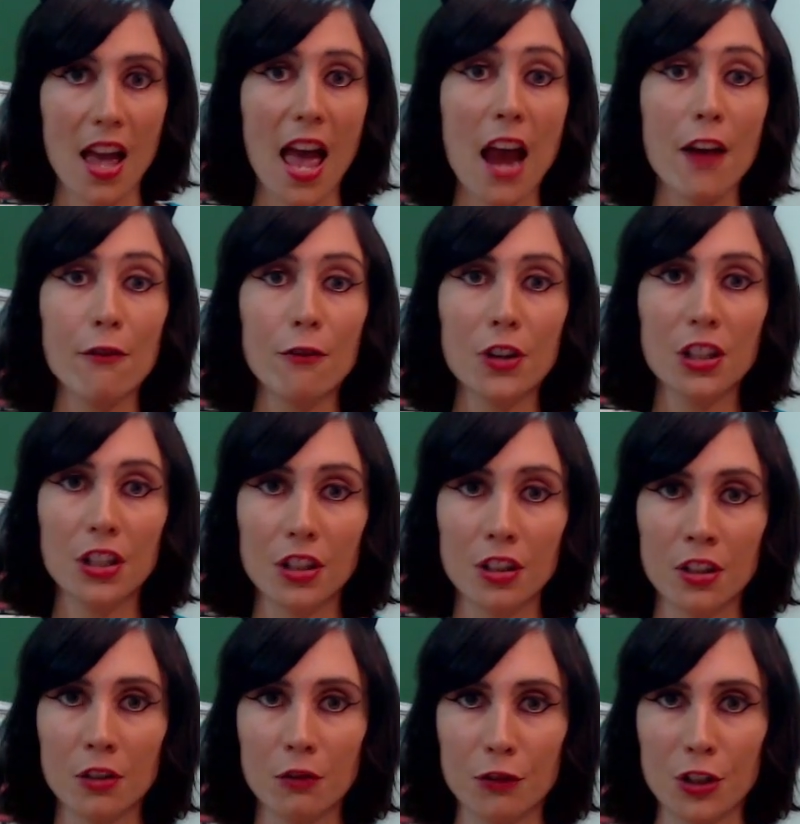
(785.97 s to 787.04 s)
Every
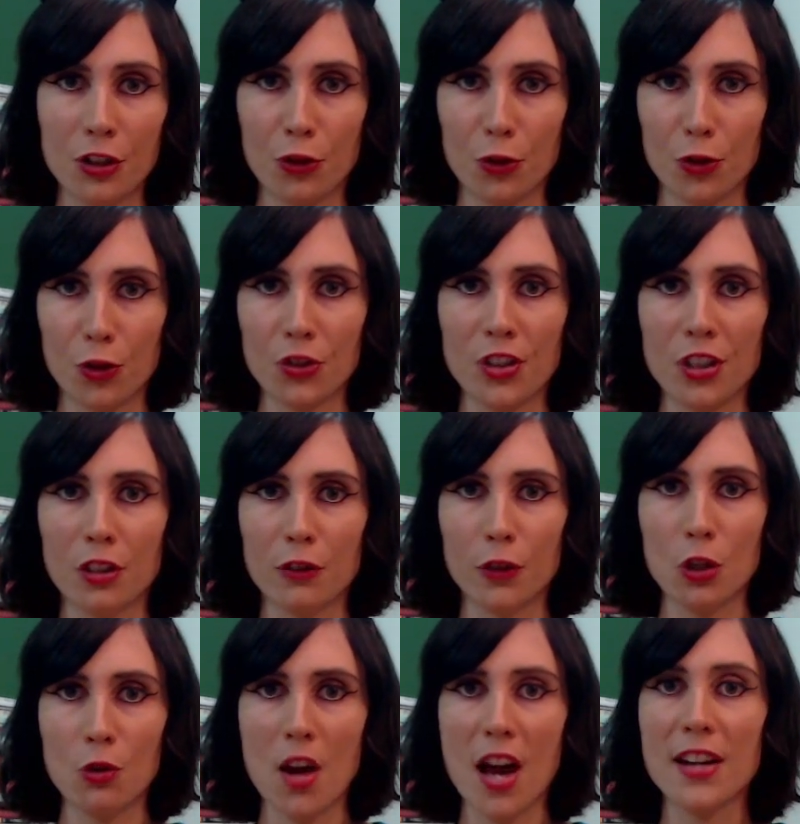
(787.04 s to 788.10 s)
year, researchers
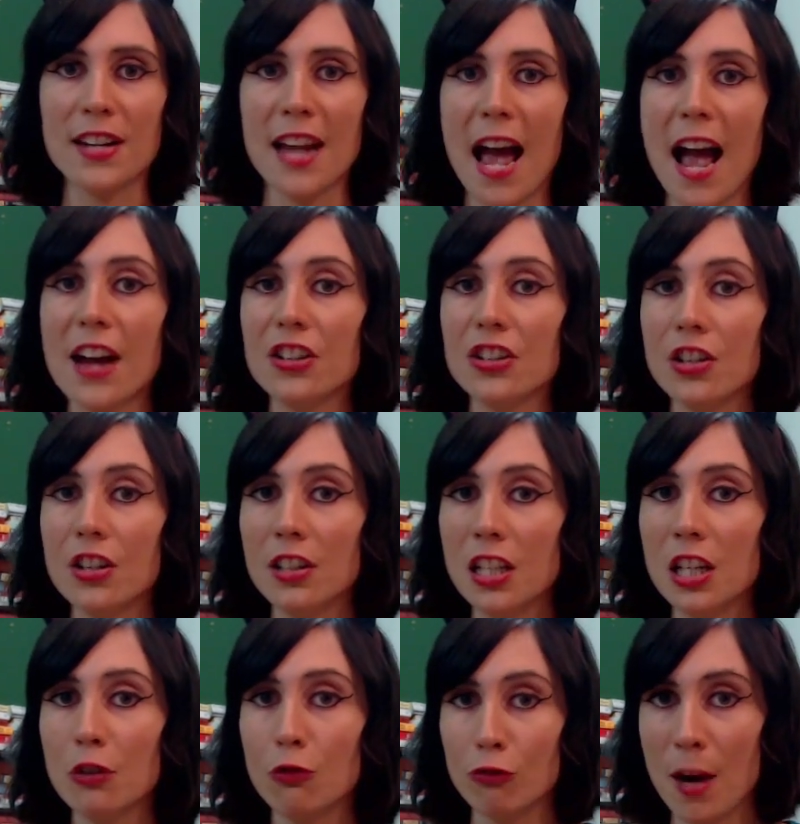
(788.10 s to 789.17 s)
interview a
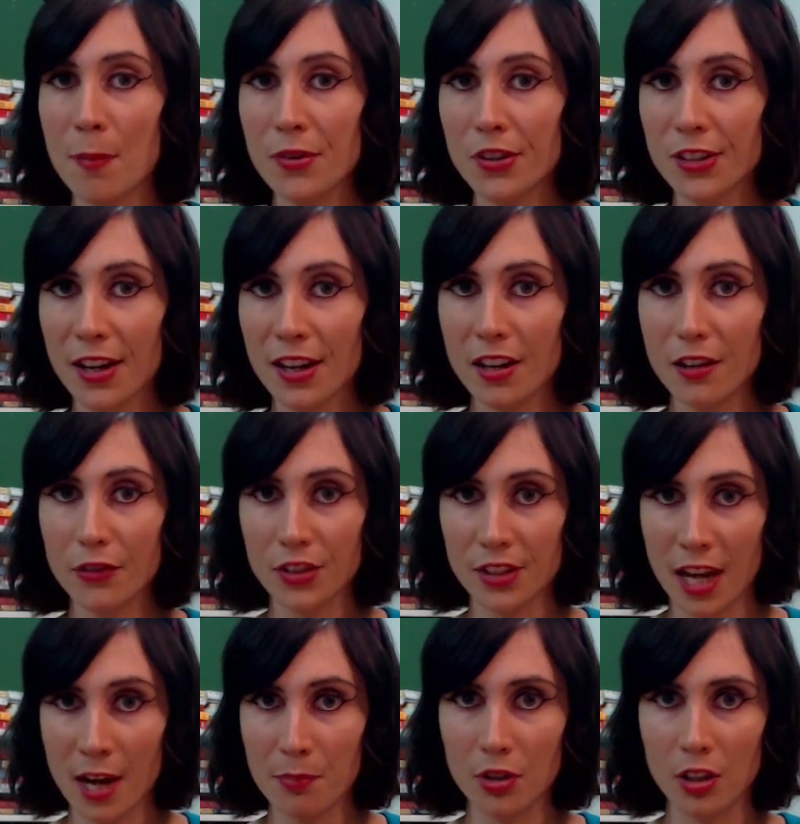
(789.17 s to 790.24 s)
nationally representative
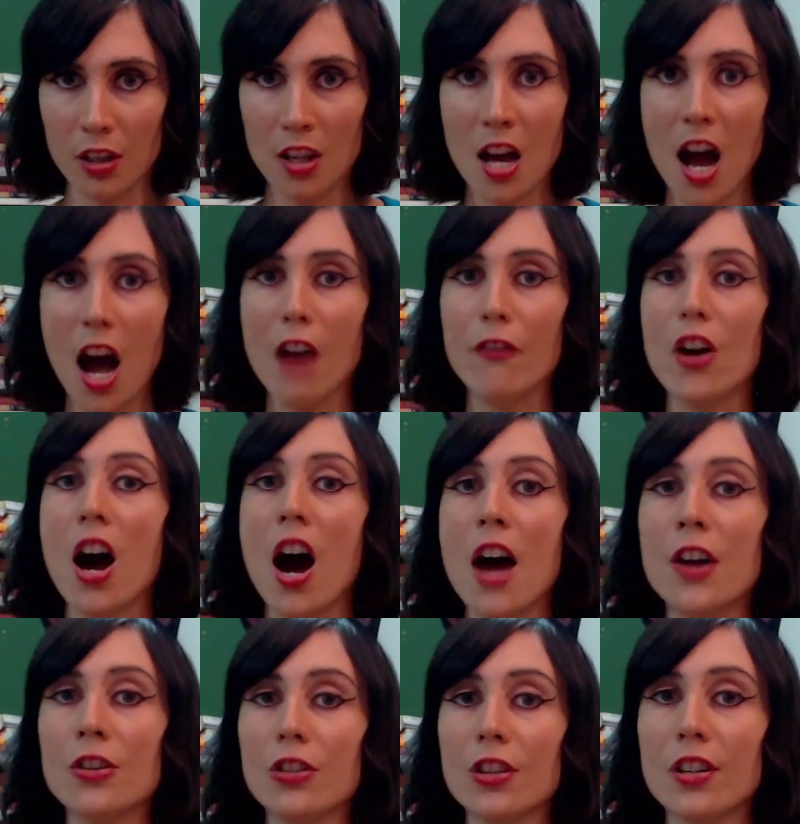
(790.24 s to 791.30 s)
sample of
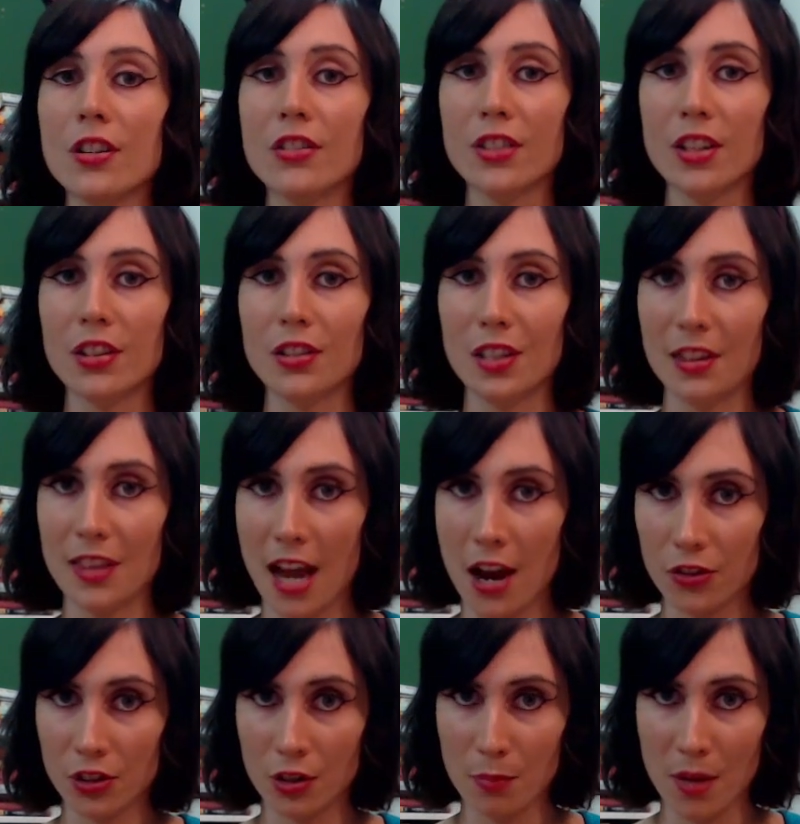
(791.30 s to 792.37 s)

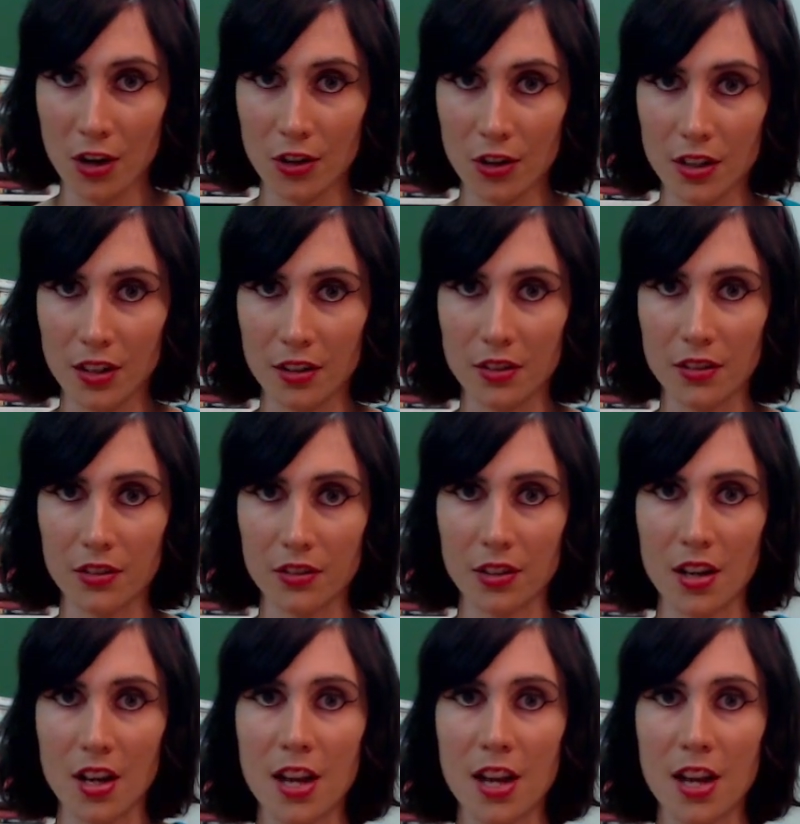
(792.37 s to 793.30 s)
160,000 Americans.